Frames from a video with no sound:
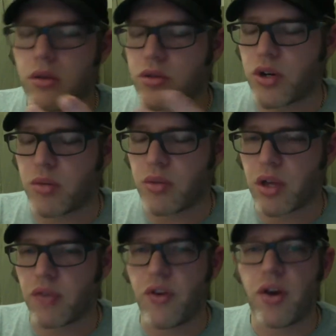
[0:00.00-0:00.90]
to
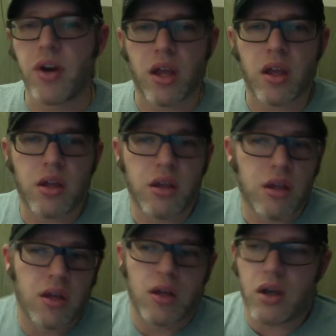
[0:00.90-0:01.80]
blank Faraday,
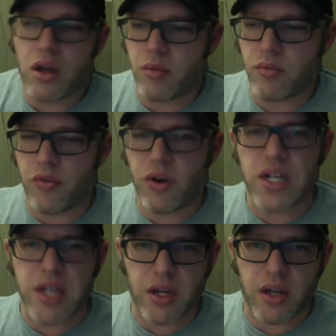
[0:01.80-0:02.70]
Faraday
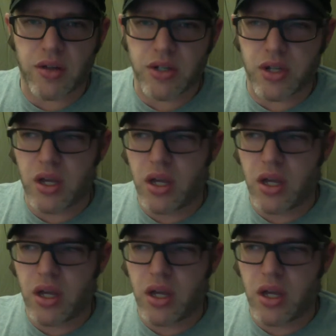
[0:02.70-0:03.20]
technology.